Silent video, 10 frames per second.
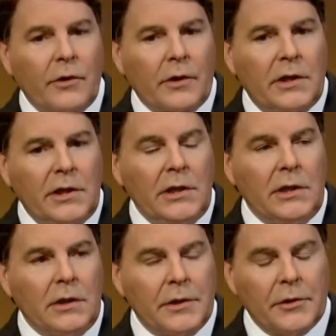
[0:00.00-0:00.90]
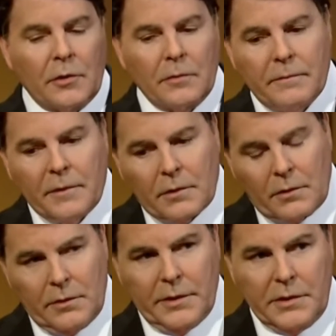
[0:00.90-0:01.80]
a key here. The
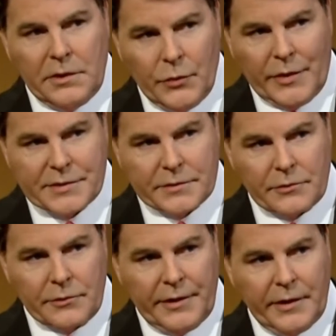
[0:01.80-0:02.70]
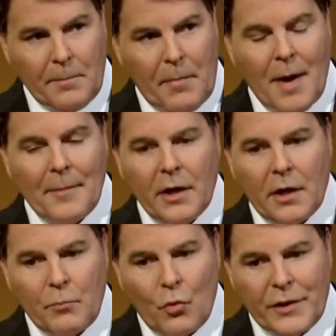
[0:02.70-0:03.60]
current U.S. attorney, an Obama
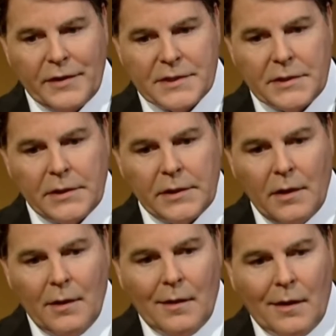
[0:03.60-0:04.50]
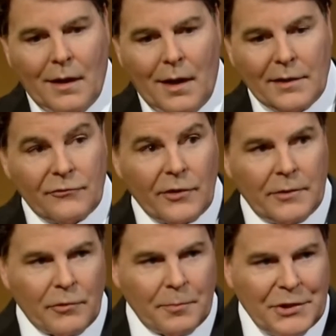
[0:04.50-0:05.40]
appointee, has
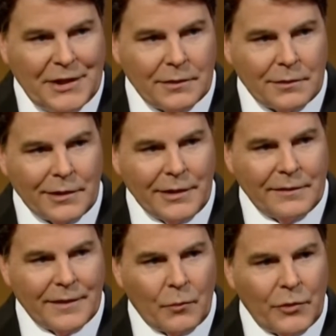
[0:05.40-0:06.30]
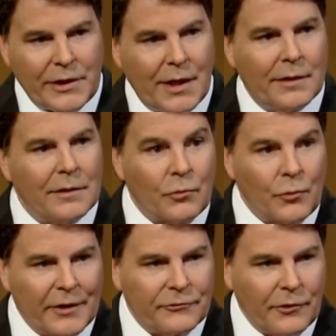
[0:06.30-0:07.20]
said repeatedly that we can't
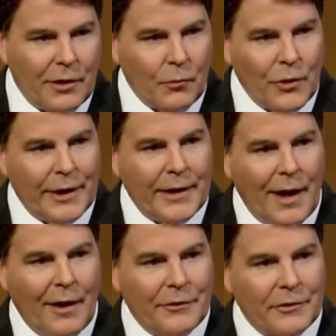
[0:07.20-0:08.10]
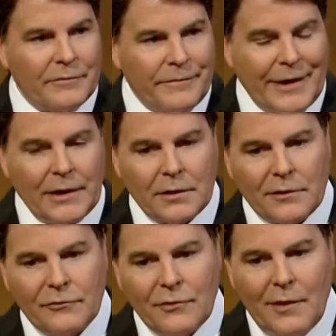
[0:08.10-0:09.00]
arrest our way out of
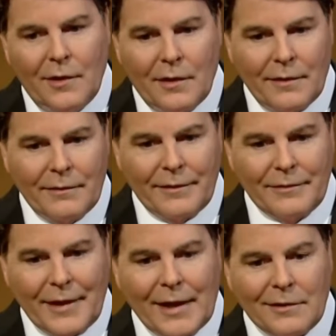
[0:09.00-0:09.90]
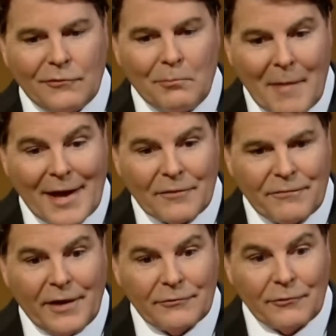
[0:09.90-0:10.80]
violence. That is
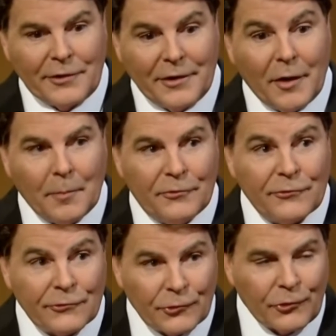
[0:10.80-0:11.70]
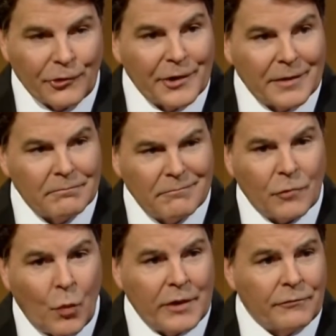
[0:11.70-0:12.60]
manifestly absurd
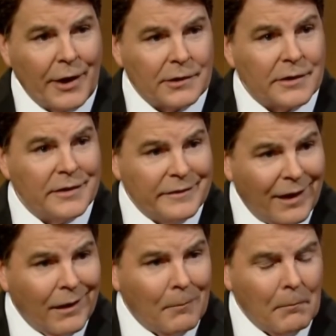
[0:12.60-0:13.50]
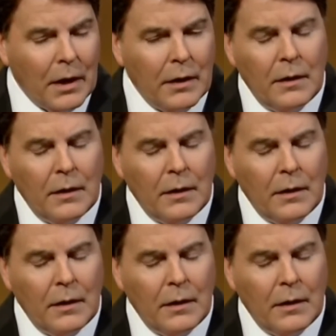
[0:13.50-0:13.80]
and, quite frankly, dumb.